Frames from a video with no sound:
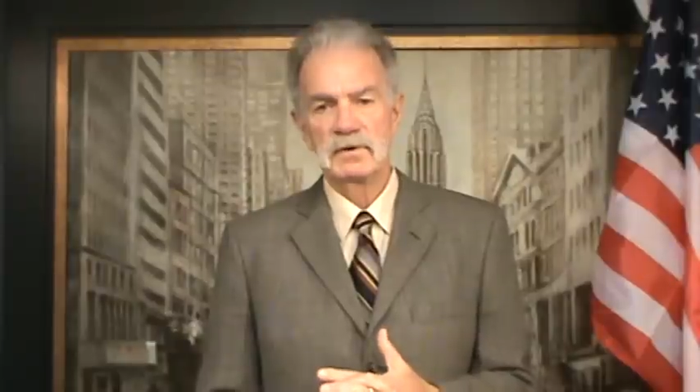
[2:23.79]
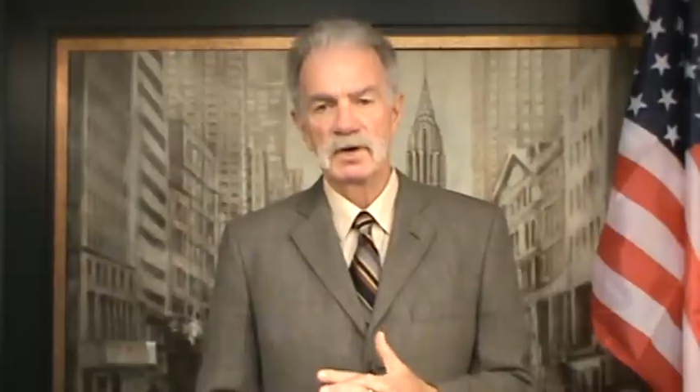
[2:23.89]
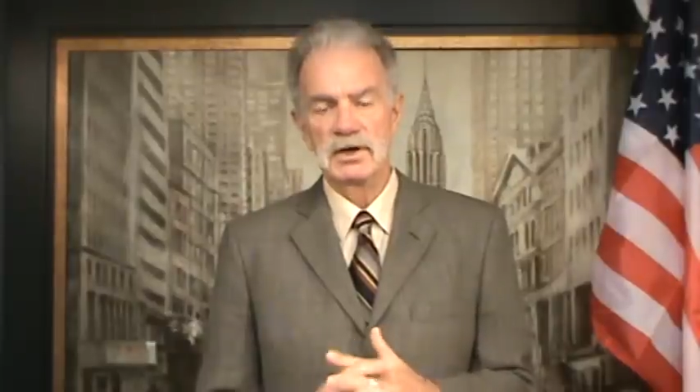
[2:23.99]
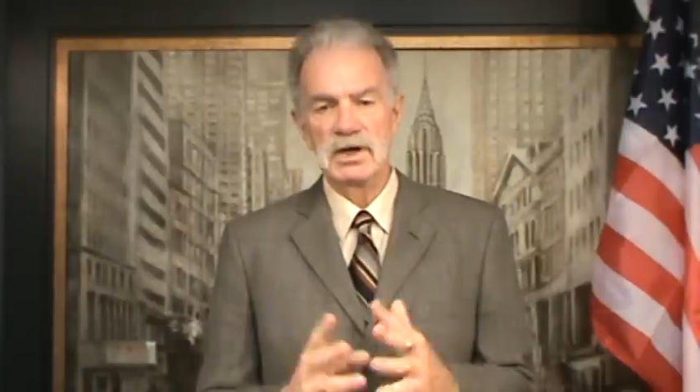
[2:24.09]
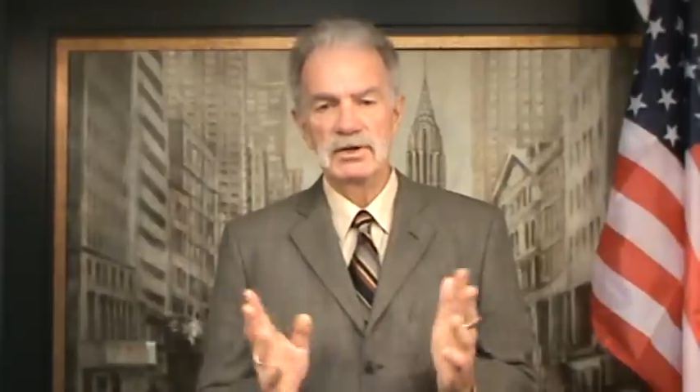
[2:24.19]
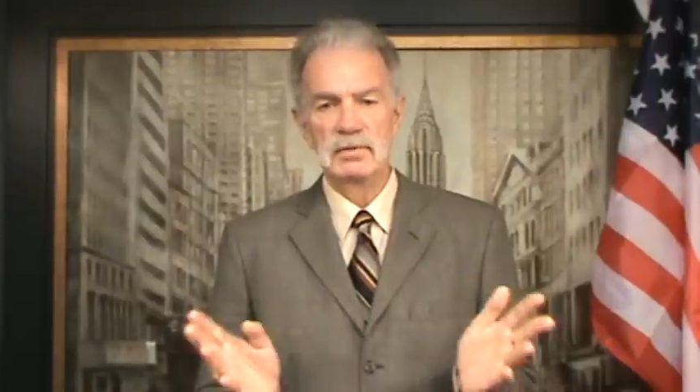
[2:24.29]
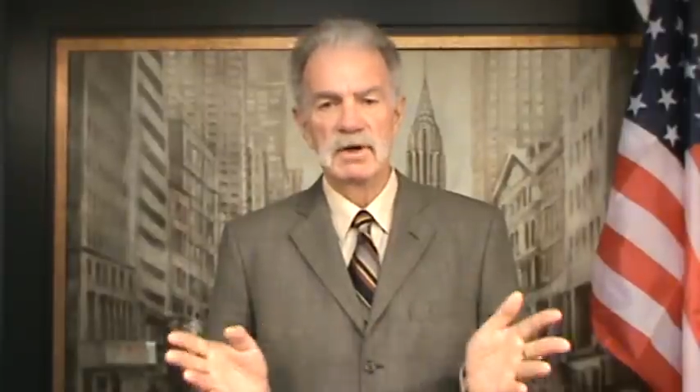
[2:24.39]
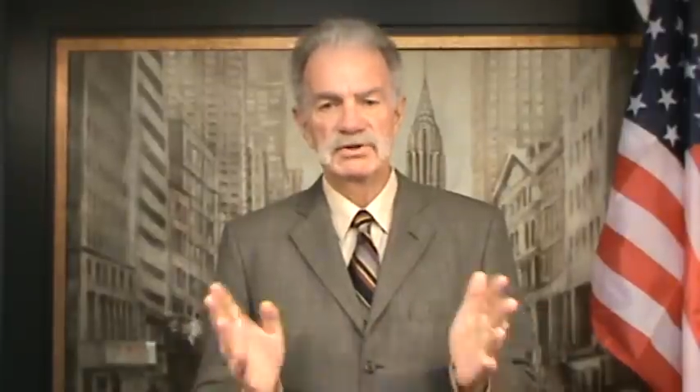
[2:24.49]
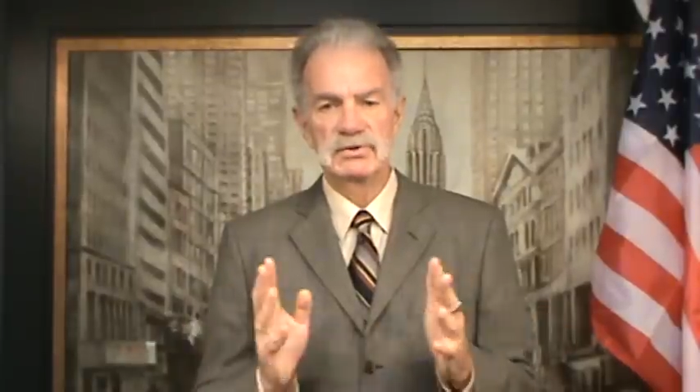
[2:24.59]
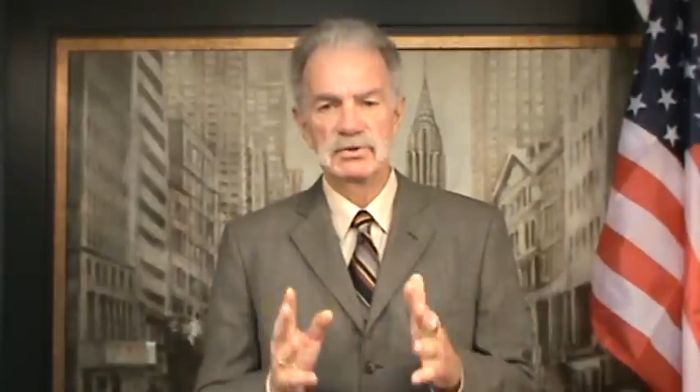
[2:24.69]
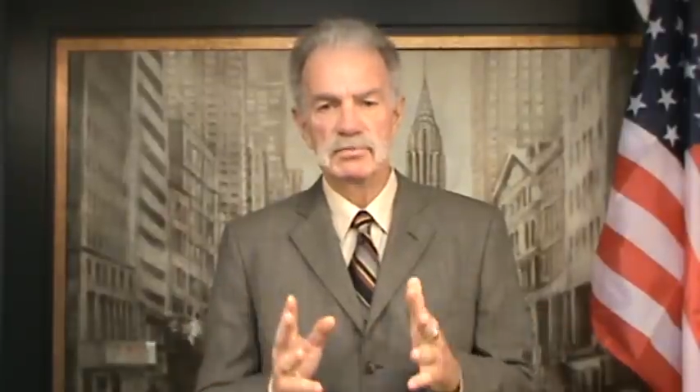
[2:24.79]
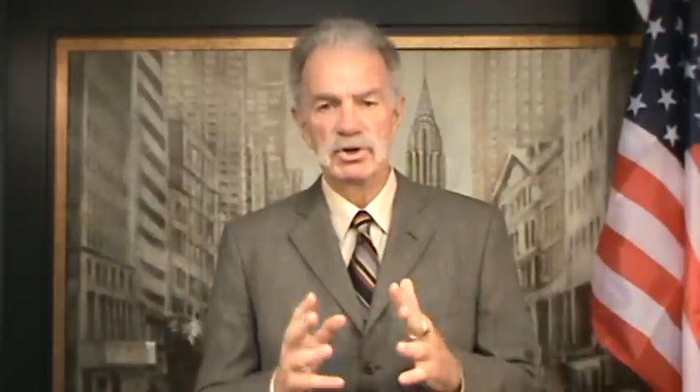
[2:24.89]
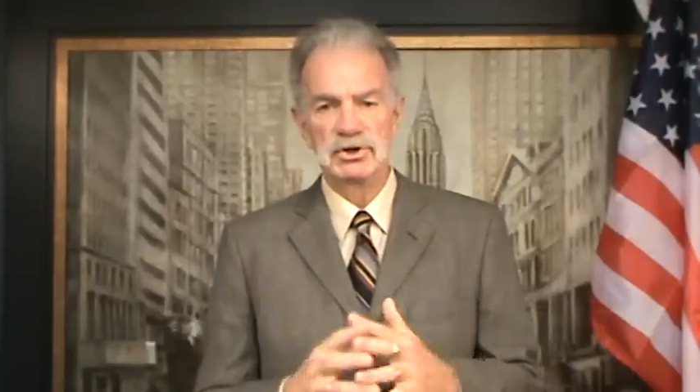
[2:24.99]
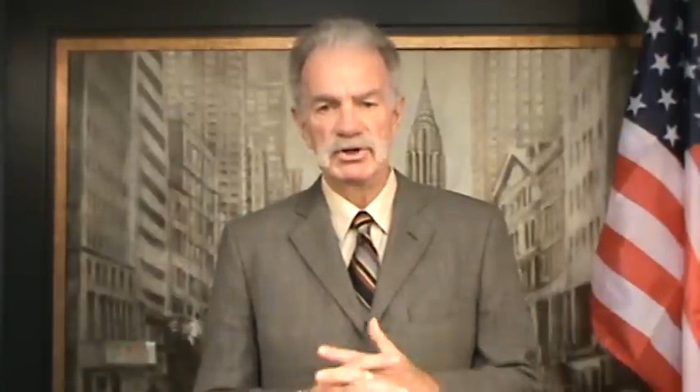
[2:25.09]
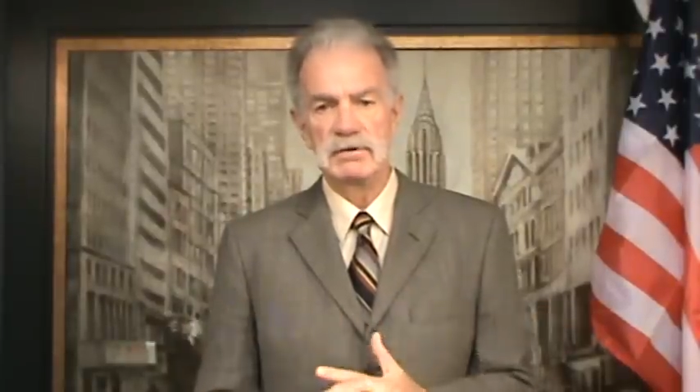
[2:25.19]
Again, the Muslim
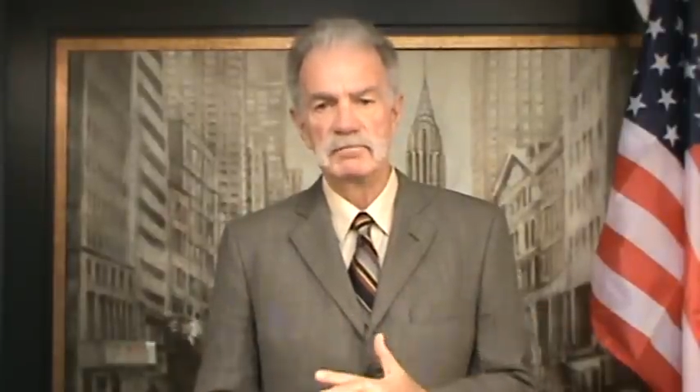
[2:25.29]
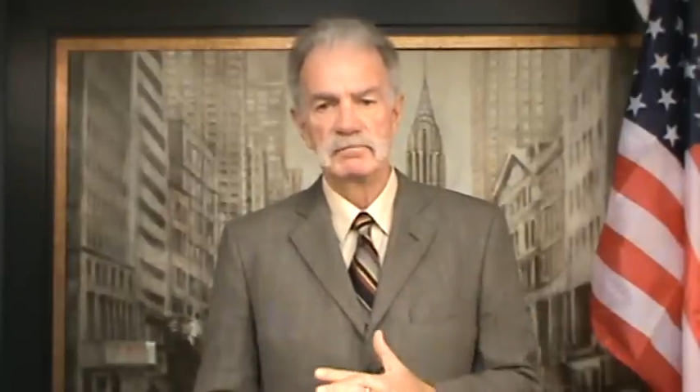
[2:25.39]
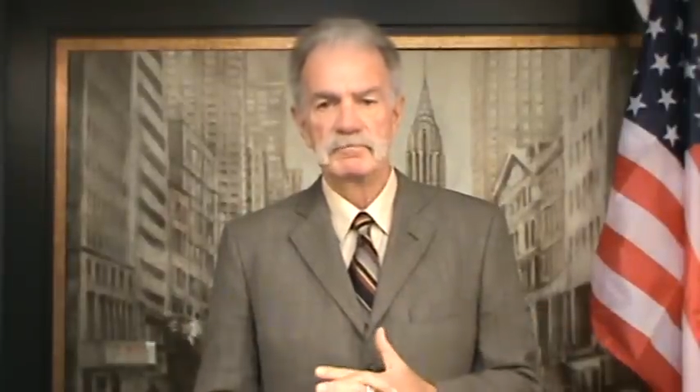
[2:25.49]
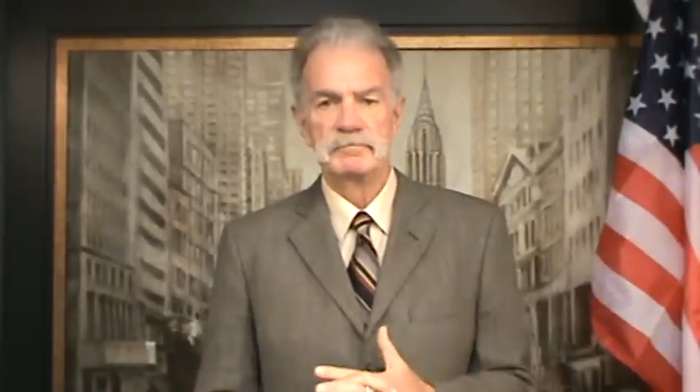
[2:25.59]
community.